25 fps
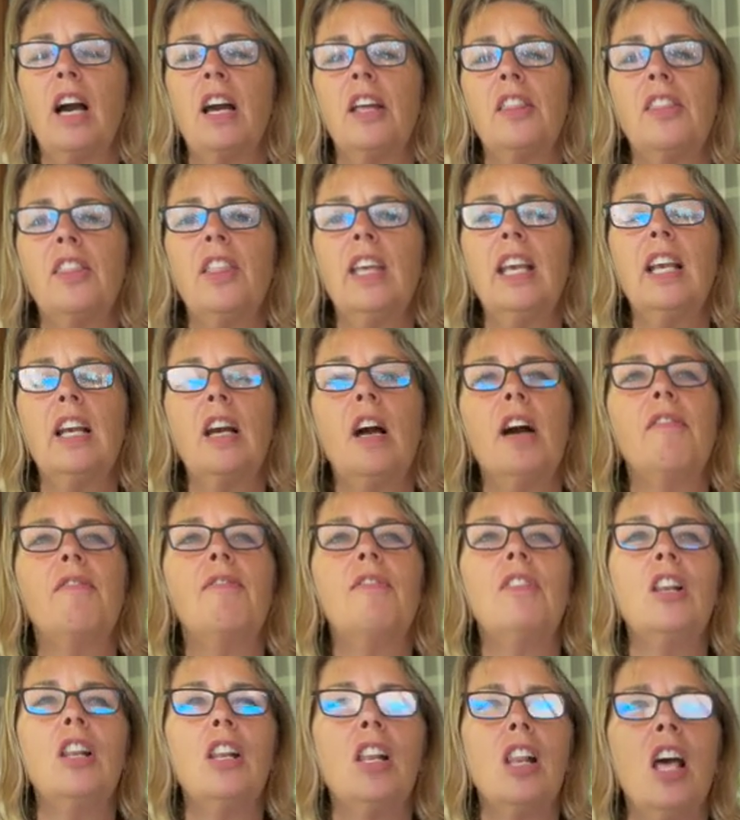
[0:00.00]
I think I've
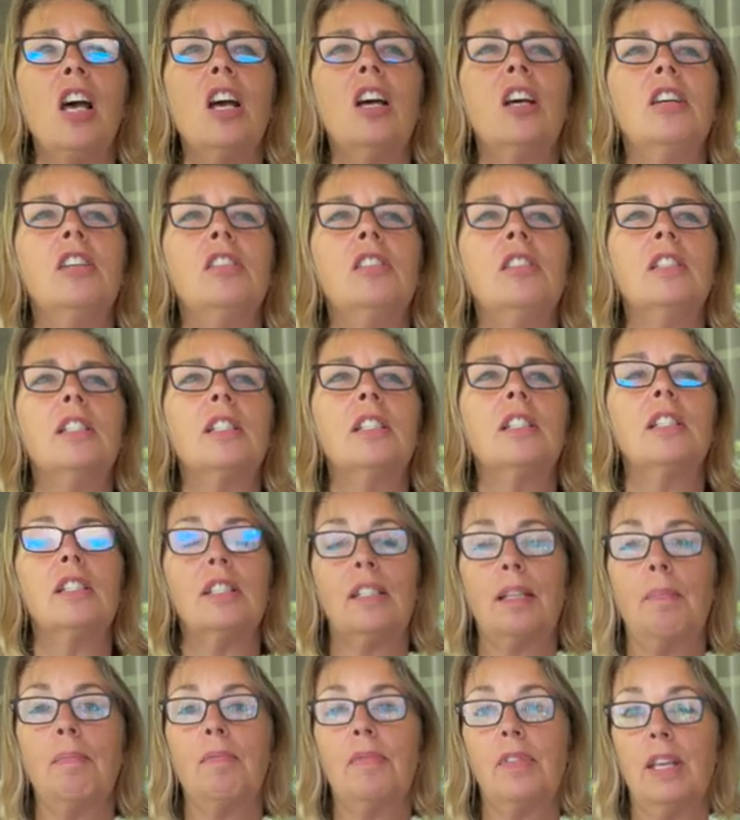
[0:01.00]
learned
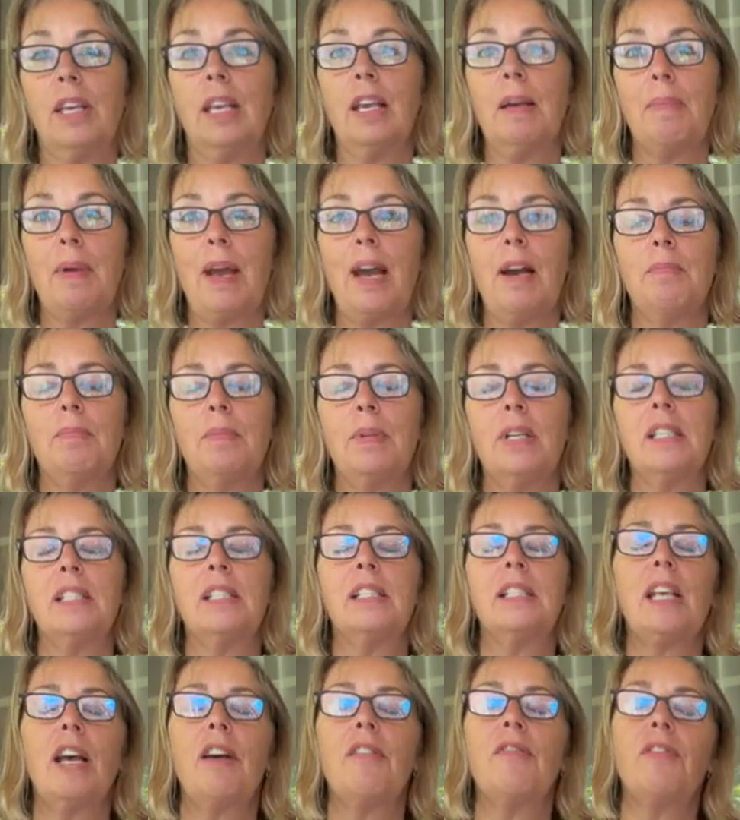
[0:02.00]
something about
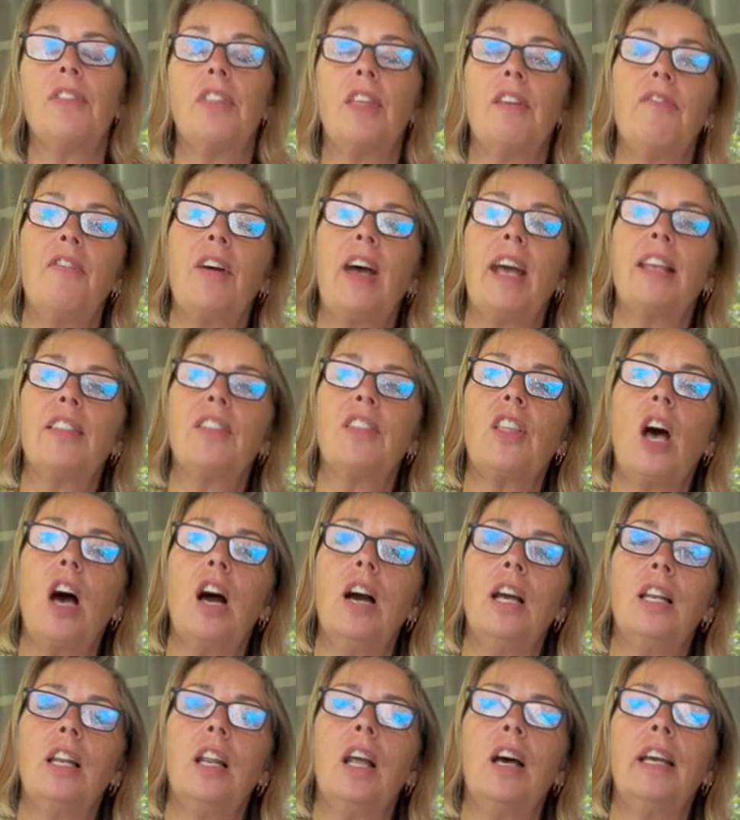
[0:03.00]
myself. The fact that
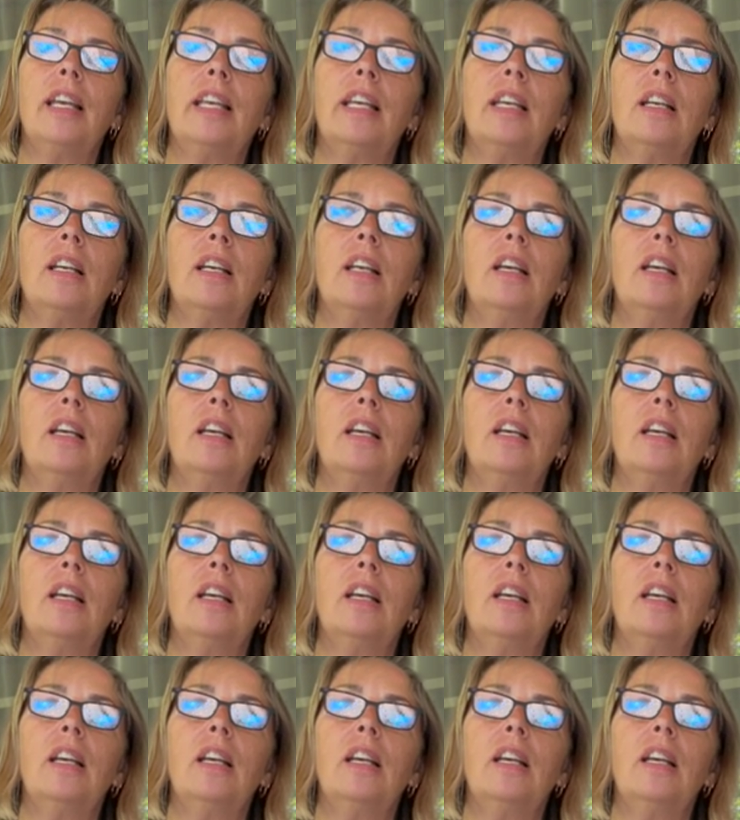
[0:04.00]
I like